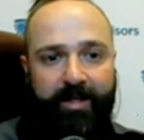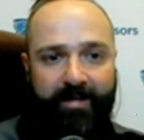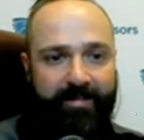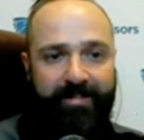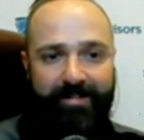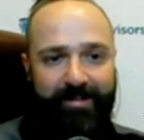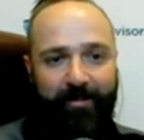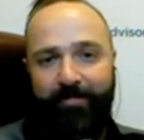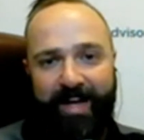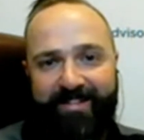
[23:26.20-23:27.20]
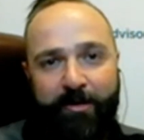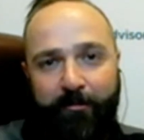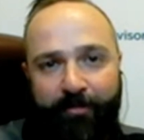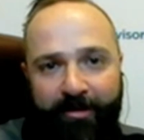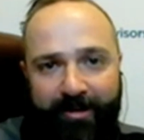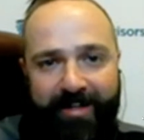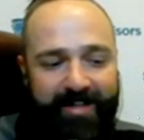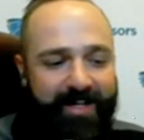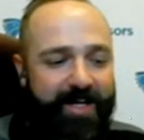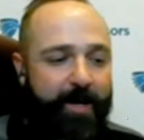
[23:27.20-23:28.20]
And, you know, that's no fun,
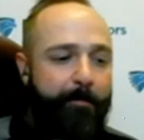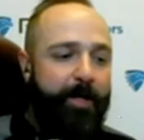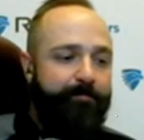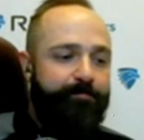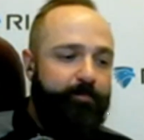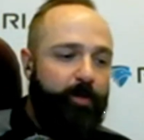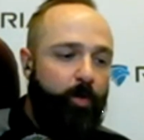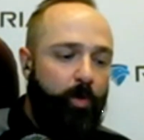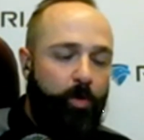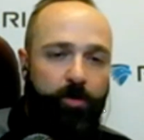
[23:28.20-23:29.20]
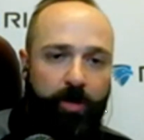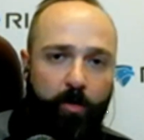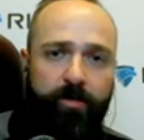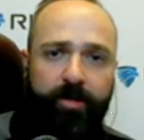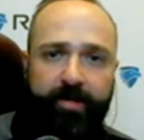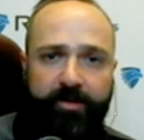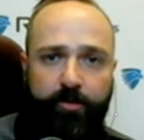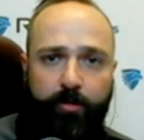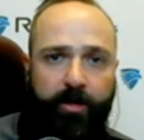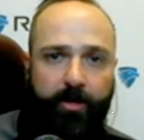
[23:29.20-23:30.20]
right? But go to Living
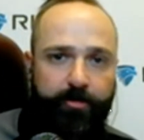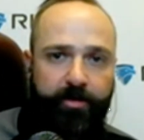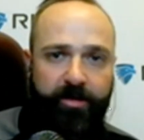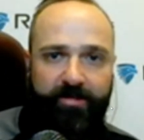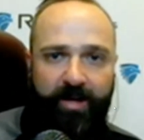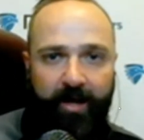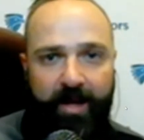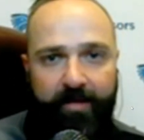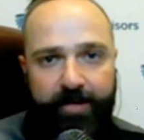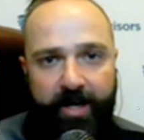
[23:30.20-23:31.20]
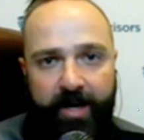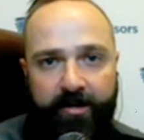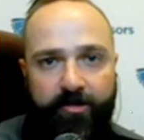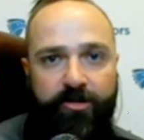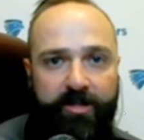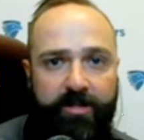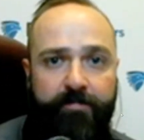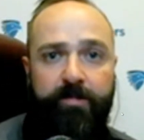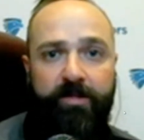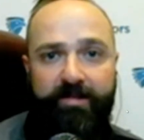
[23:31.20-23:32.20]
to 100. It's
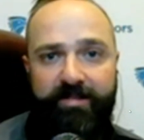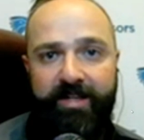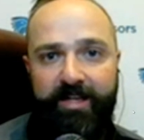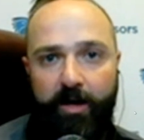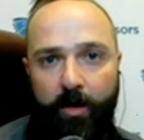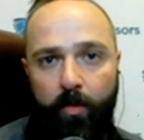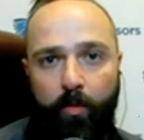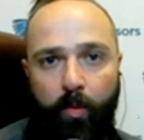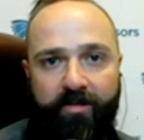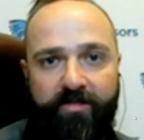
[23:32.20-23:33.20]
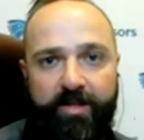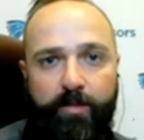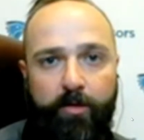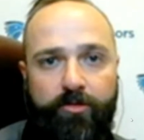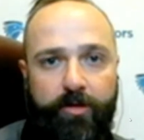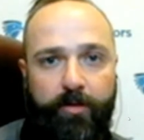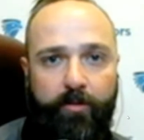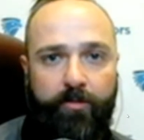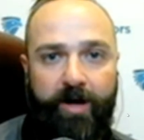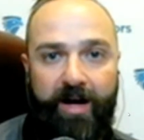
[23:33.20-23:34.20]

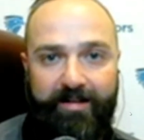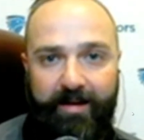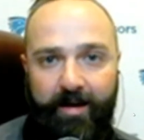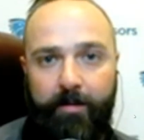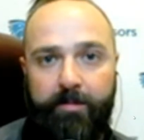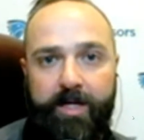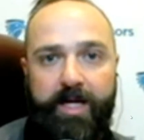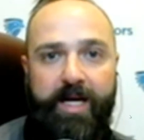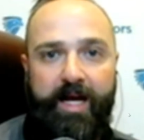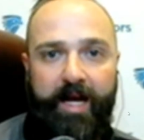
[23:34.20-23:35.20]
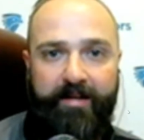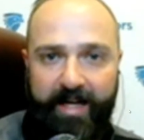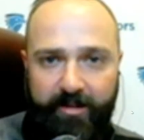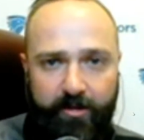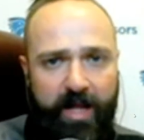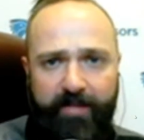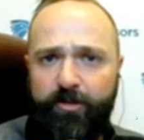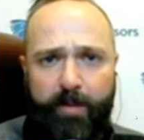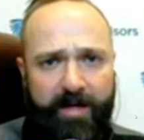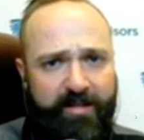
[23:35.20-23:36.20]
LIVINGTO100.com, and take their life
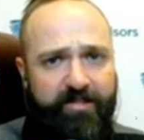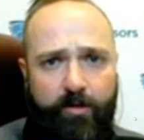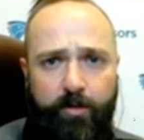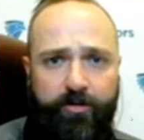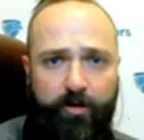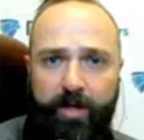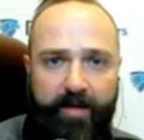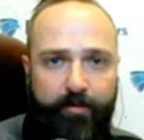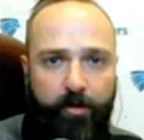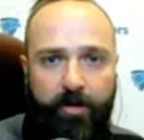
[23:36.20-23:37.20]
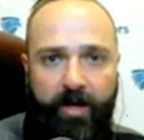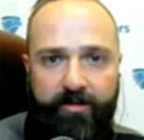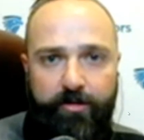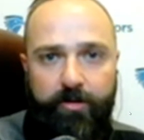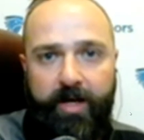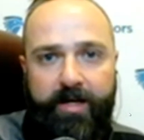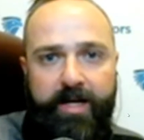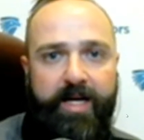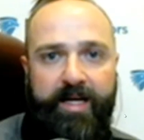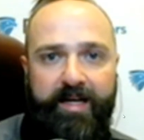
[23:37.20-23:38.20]
expectancy quiz. We have our clients do
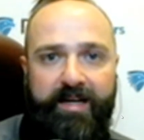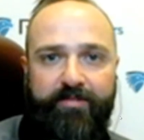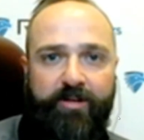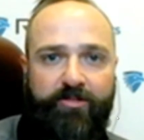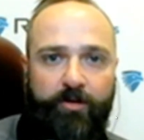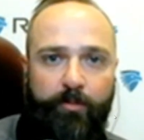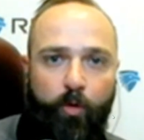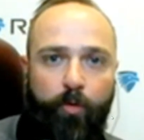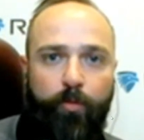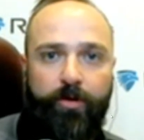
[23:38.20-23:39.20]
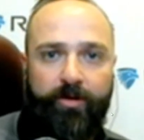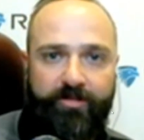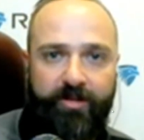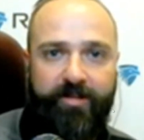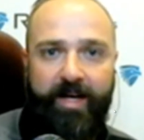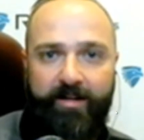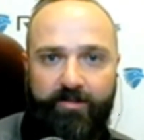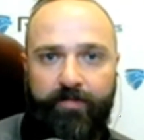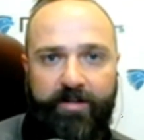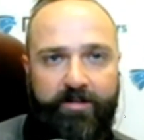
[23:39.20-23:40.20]
that. It gives us some more realistic data.
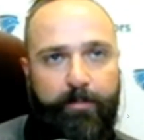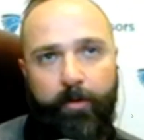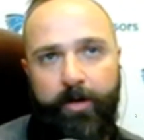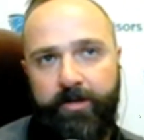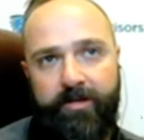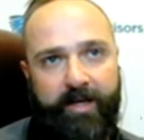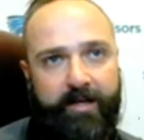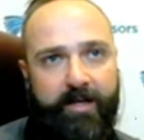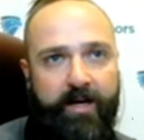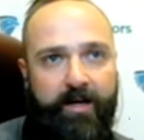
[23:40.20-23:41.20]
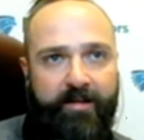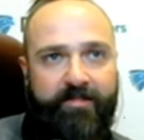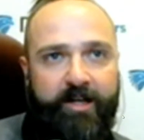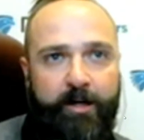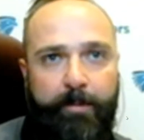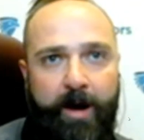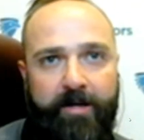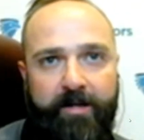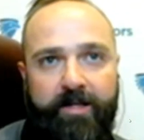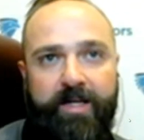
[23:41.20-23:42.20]
So that's a point you can take, kind of stick in your
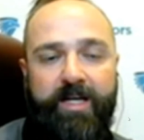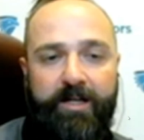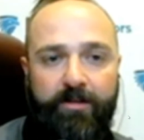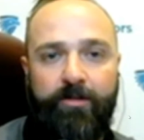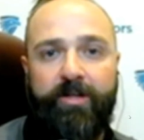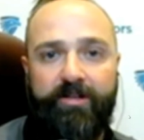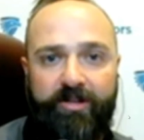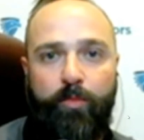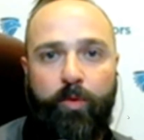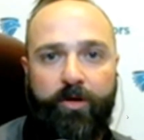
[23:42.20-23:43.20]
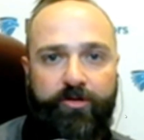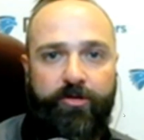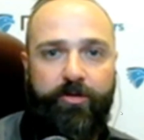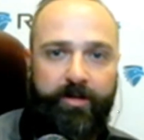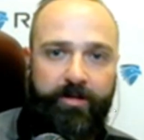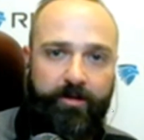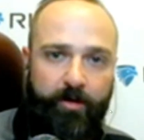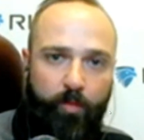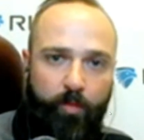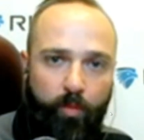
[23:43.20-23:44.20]
pocket, look and see what you can, you
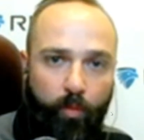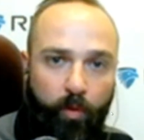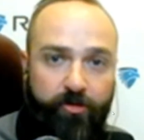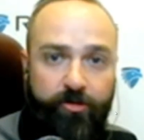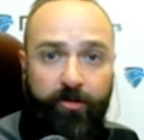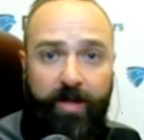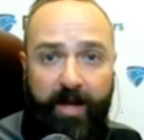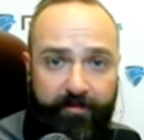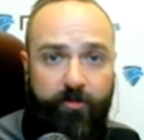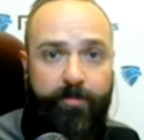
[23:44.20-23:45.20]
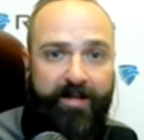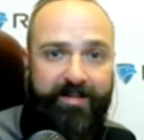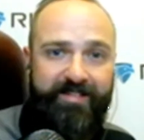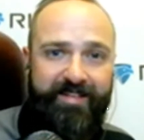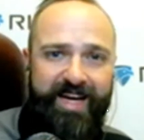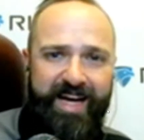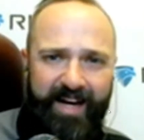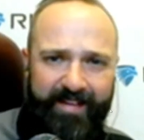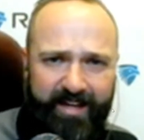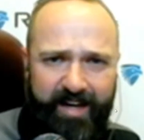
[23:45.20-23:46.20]
know, what's your life expectancy.
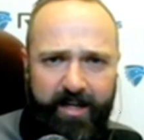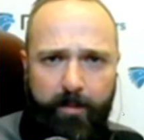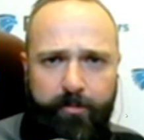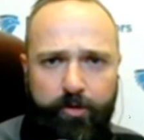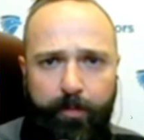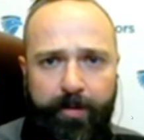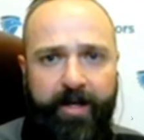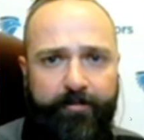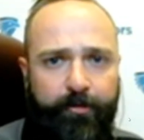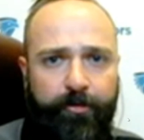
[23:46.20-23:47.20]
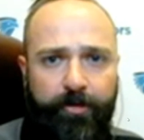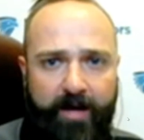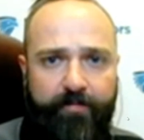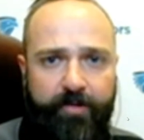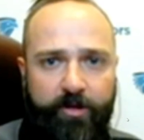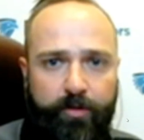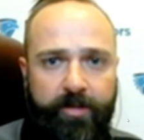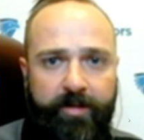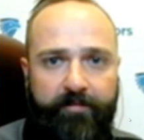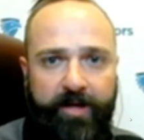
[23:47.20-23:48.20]
And that kind of helps you plan for a lot of things
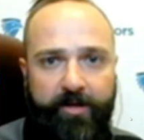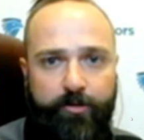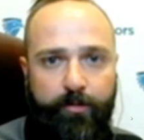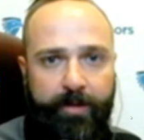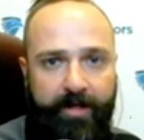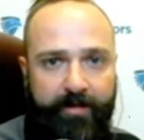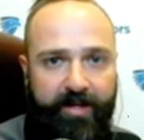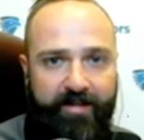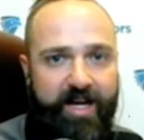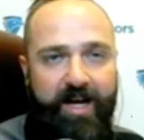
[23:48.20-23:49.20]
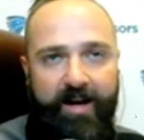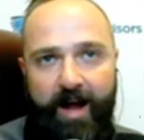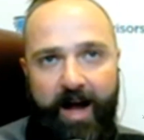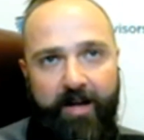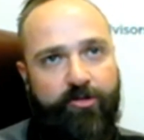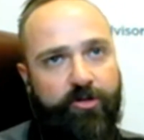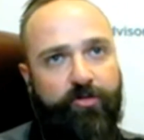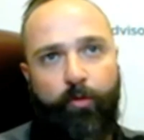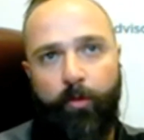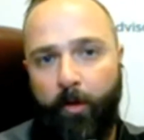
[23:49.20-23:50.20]
within that financial plan, Lance, not
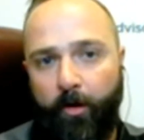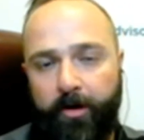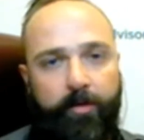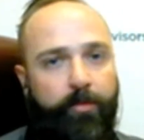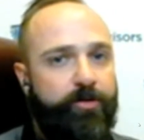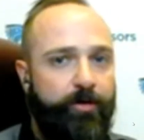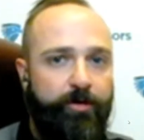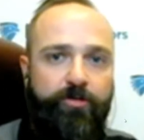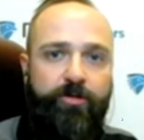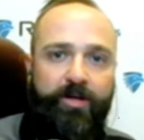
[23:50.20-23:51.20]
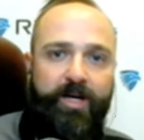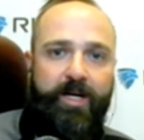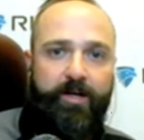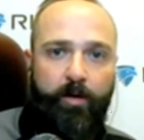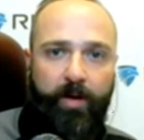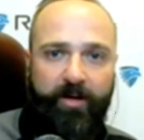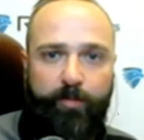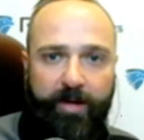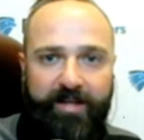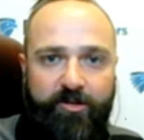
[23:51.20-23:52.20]
just for market returns and, you know,
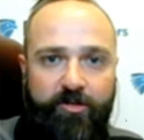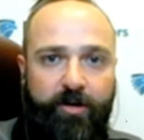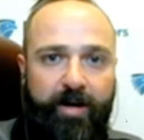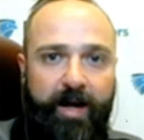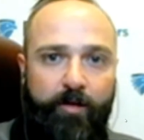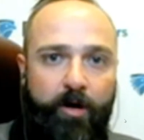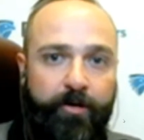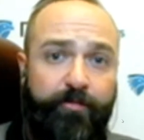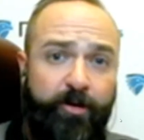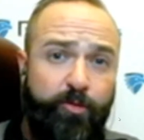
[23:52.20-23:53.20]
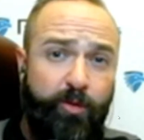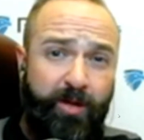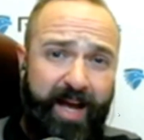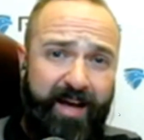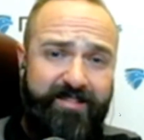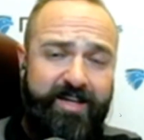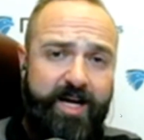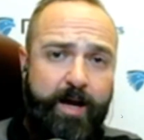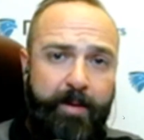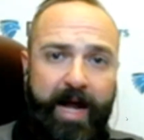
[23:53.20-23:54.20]
expectations on how long your funds will last,
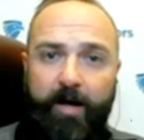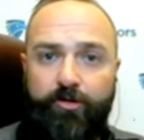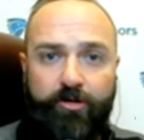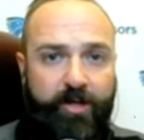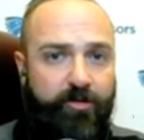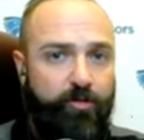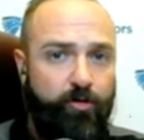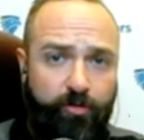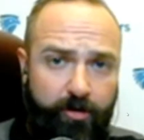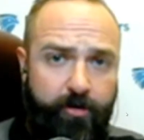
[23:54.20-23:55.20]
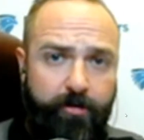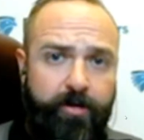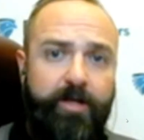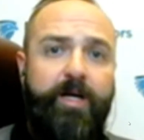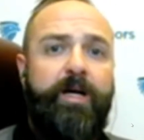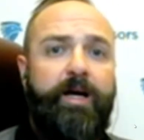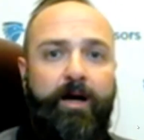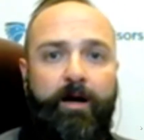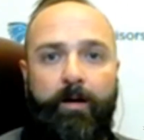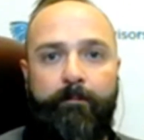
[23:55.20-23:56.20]
but how you should take Social Security.
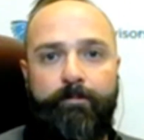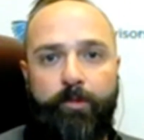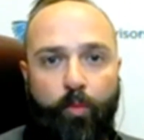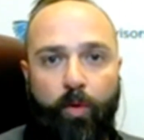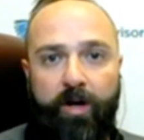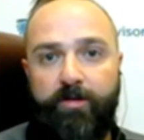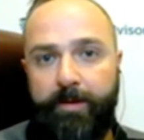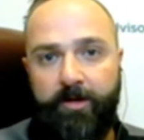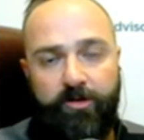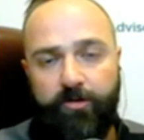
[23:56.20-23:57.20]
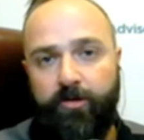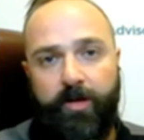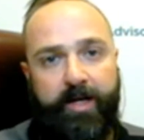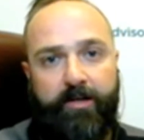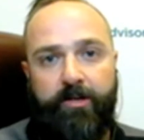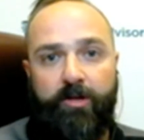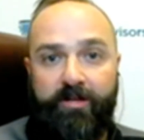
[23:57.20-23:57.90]
What does a pension look like?